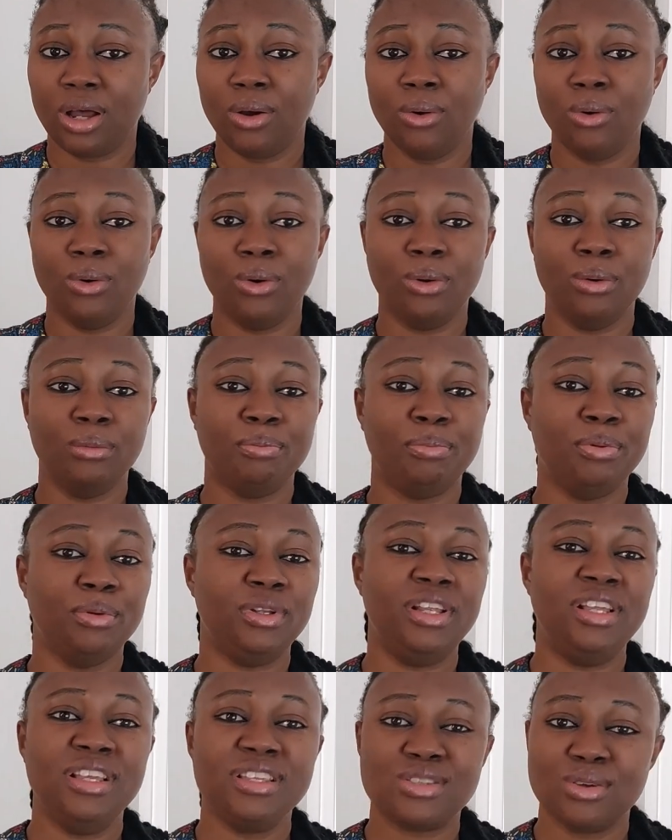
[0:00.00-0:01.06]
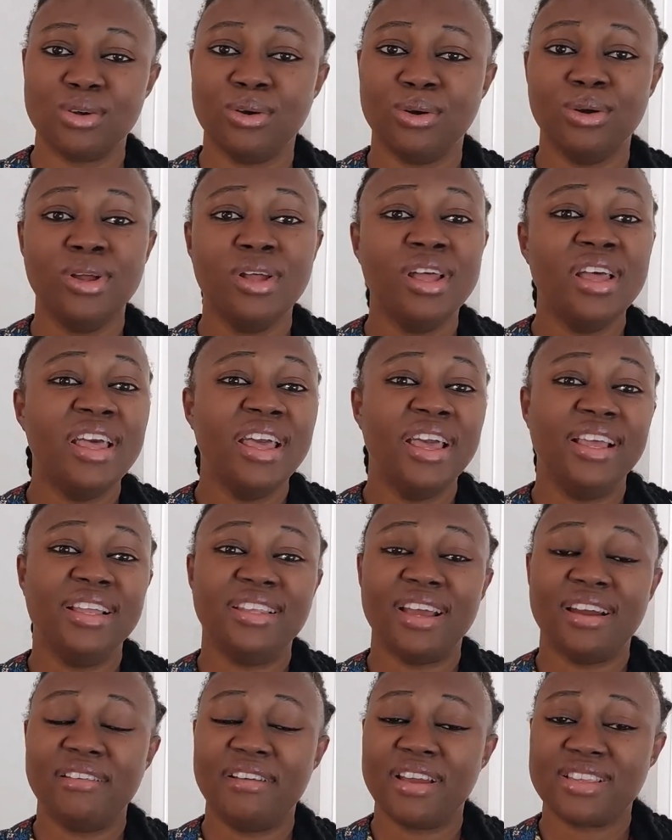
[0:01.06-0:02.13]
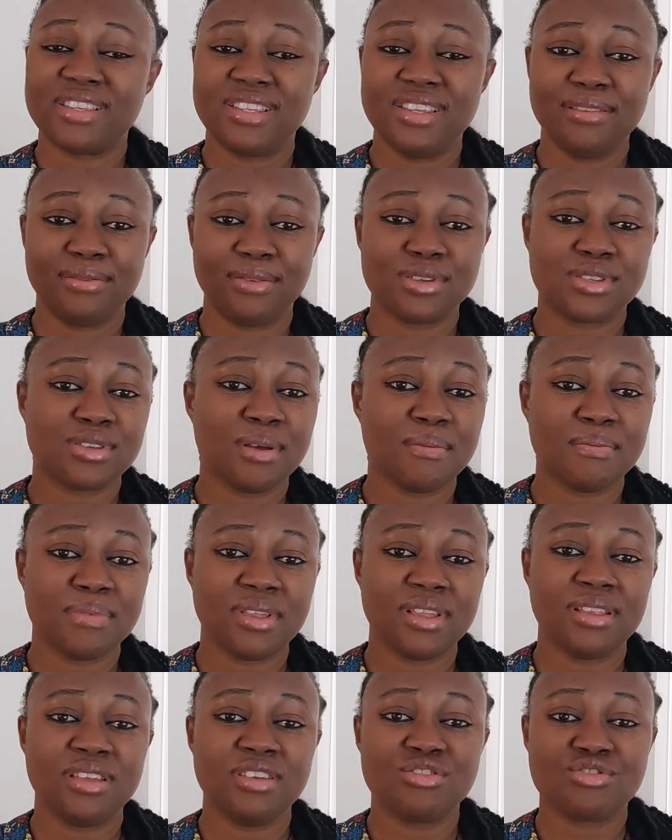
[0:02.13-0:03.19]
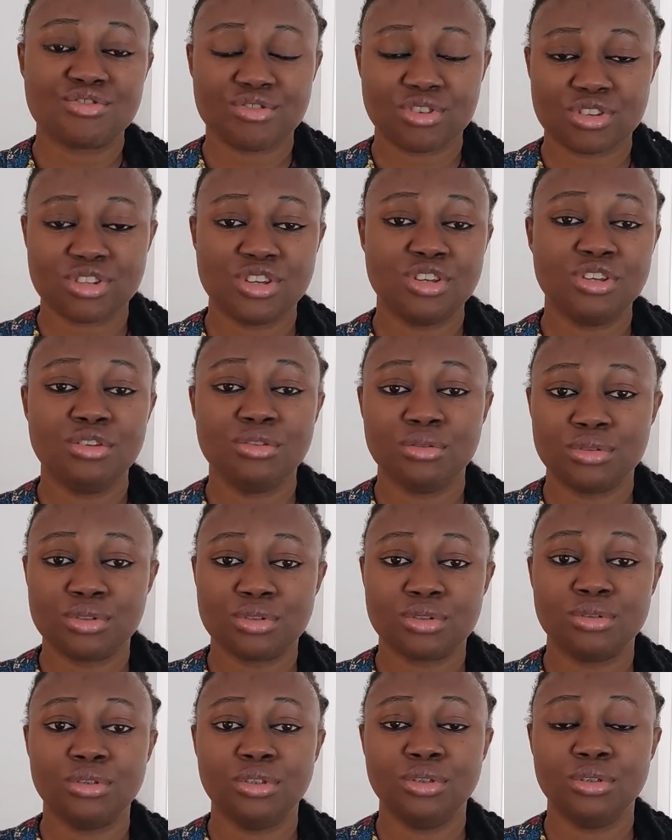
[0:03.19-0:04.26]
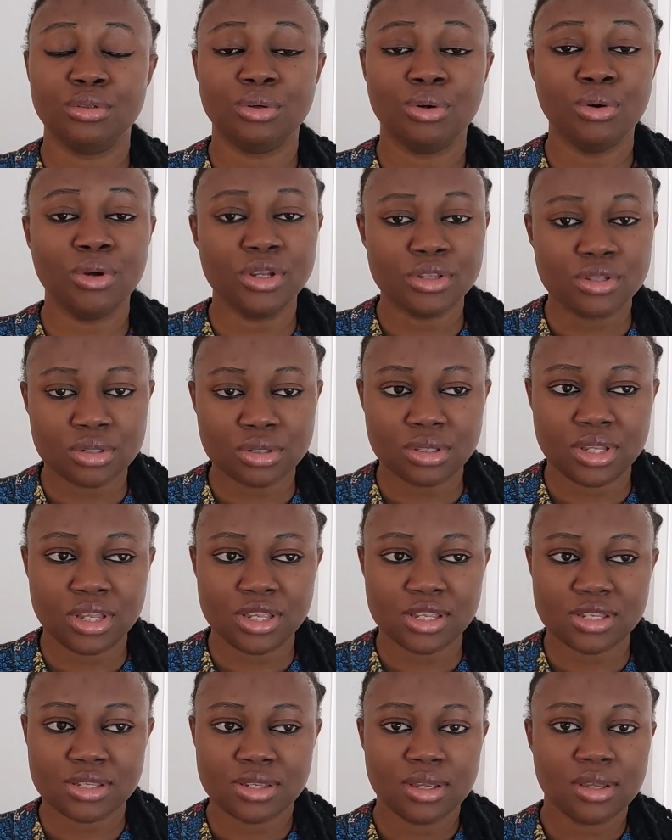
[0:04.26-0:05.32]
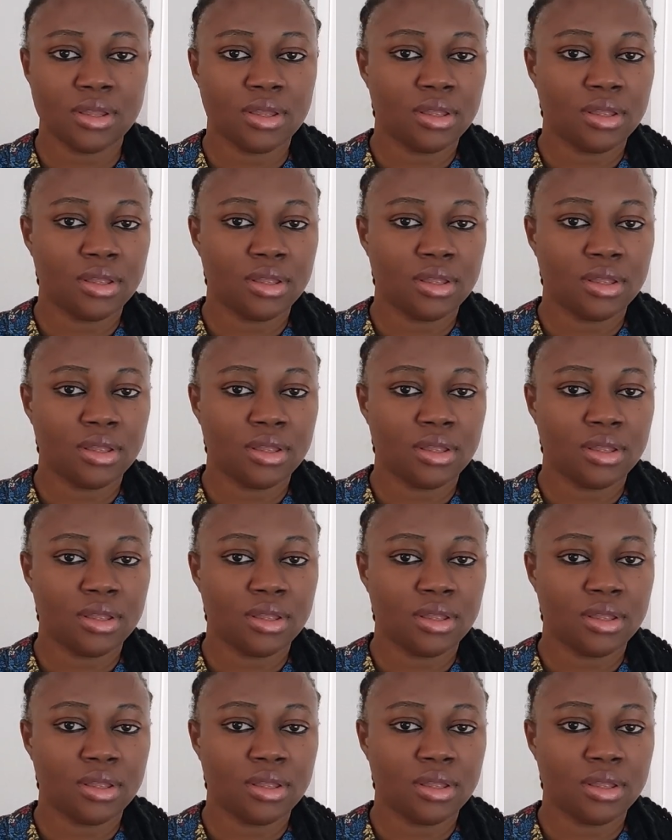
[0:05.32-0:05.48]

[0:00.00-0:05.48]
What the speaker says: or police or a directive or something instructing you to, you know, go into this.